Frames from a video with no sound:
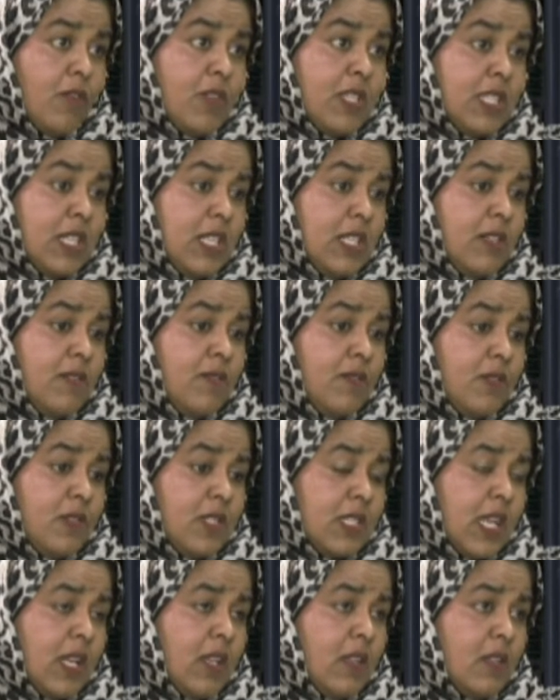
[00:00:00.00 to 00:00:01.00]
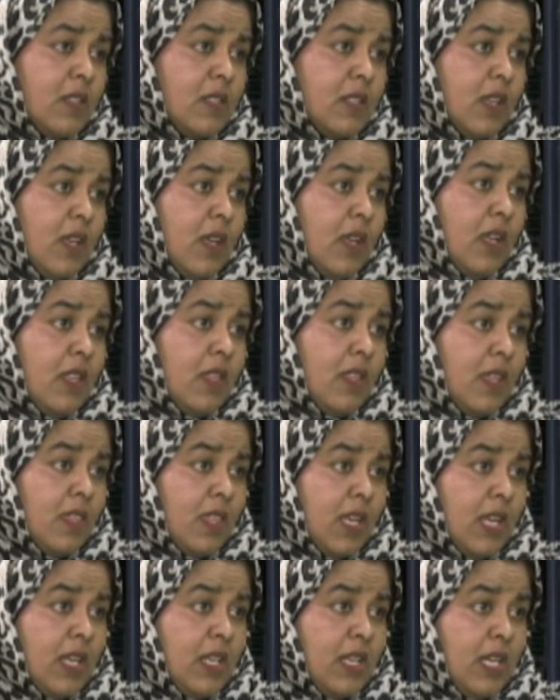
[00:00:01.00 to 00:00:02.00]
of assertive skills that
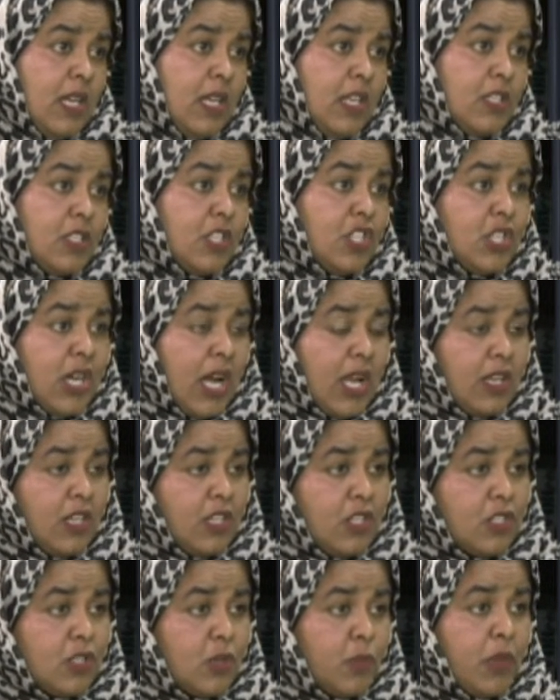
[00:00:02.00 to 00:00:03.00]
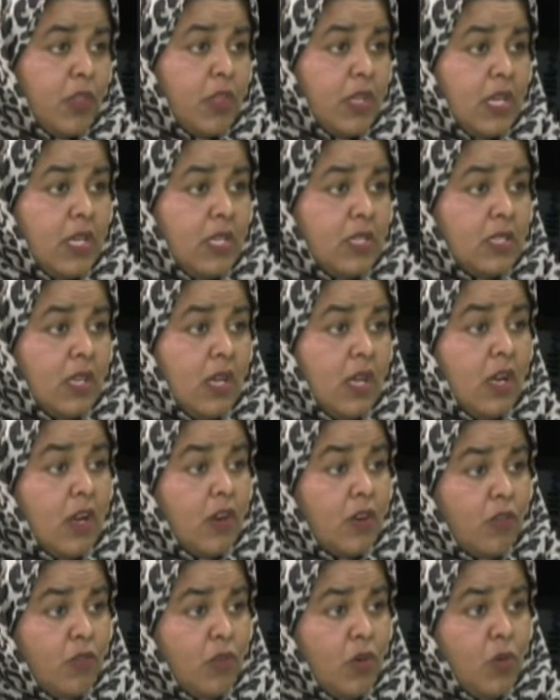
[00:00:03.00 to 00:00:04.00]
they need to challenge some of these
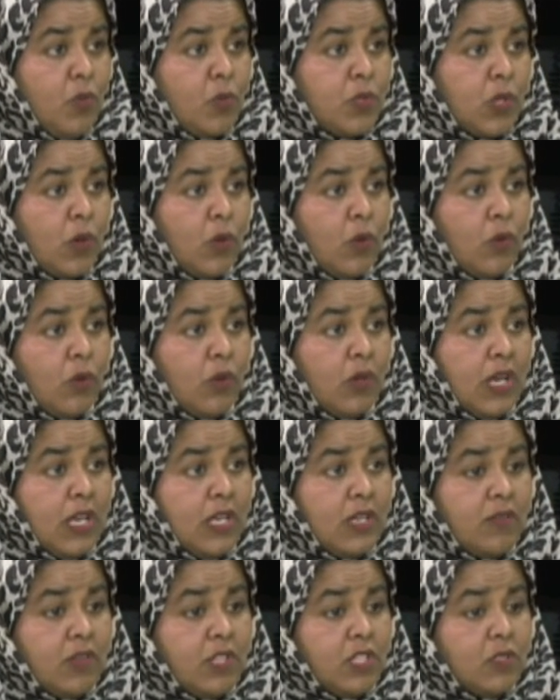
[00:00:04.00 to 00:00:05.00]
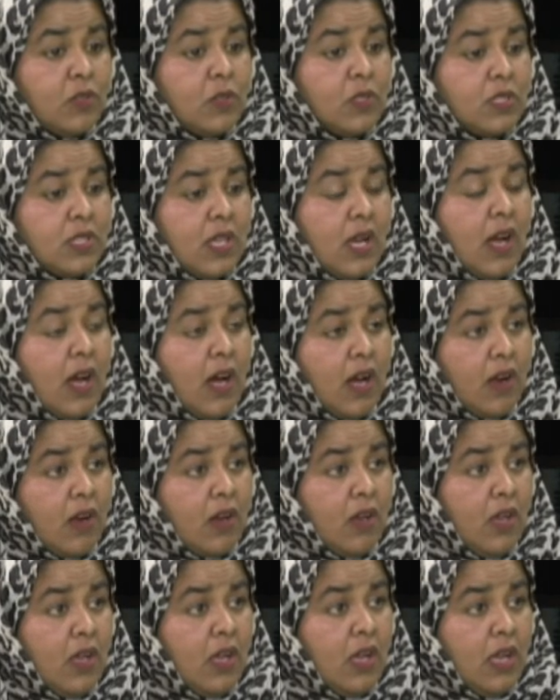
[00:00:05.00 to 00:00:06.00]
groups or individuals that
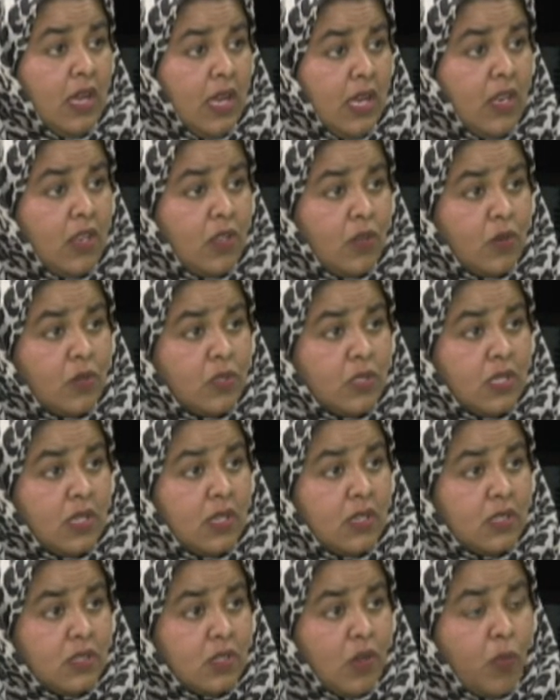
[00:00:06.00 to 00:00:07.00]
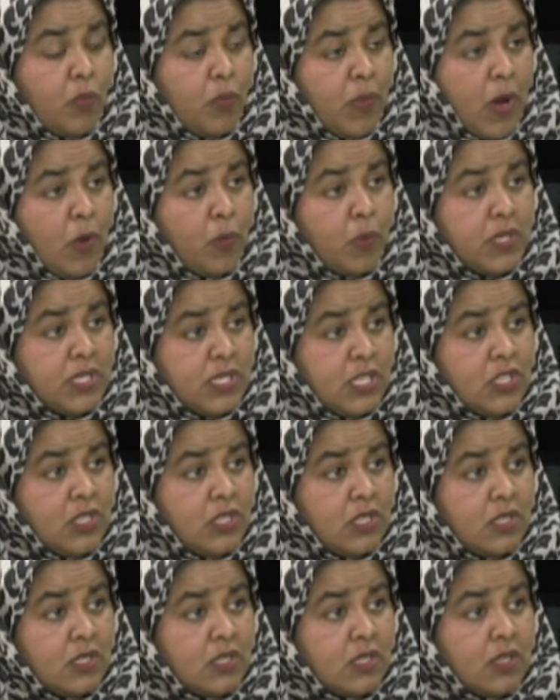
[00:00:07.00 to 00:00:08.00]
are in those sort of power
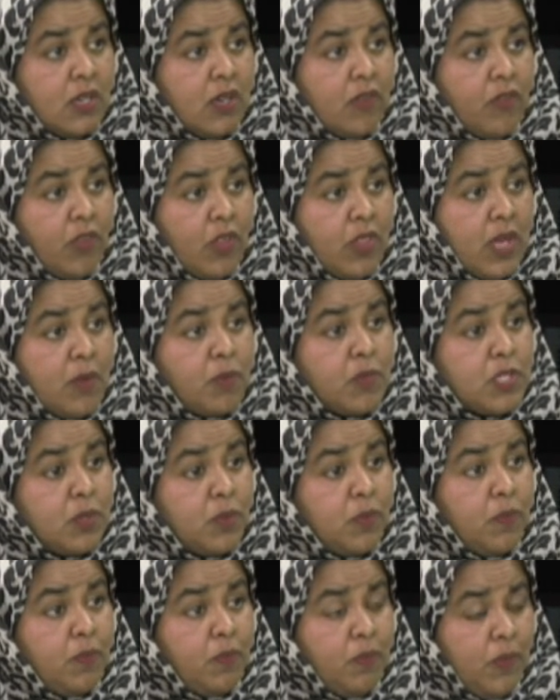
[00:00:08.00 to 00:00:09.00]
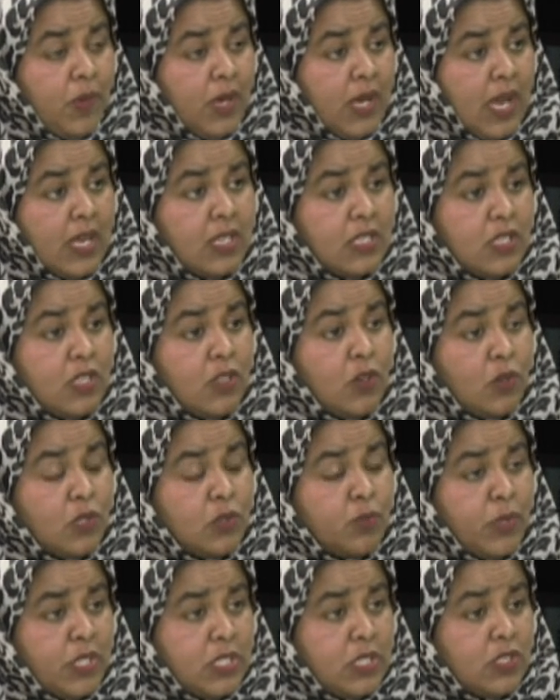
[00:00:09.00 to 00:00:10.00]
positions, for them to get to
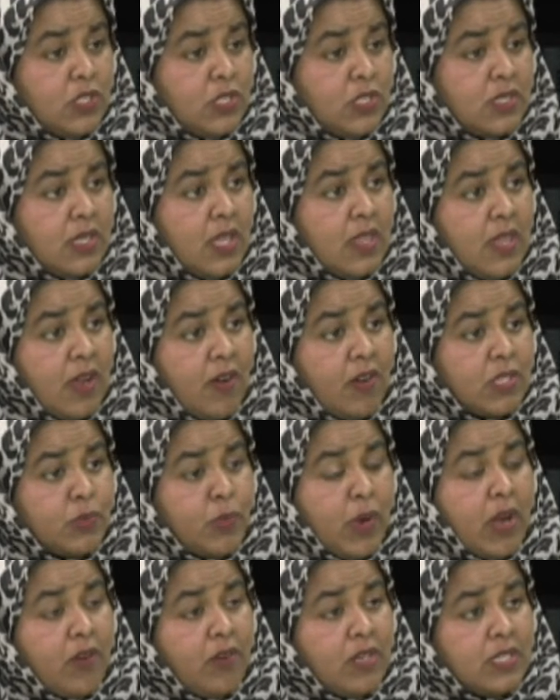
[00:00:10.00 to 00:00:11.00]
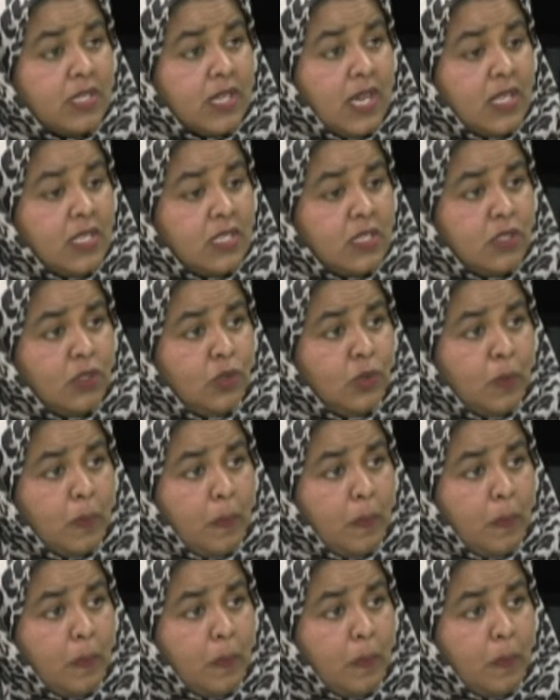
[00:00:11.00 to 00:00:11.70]
those positions that they're aspiring to get to.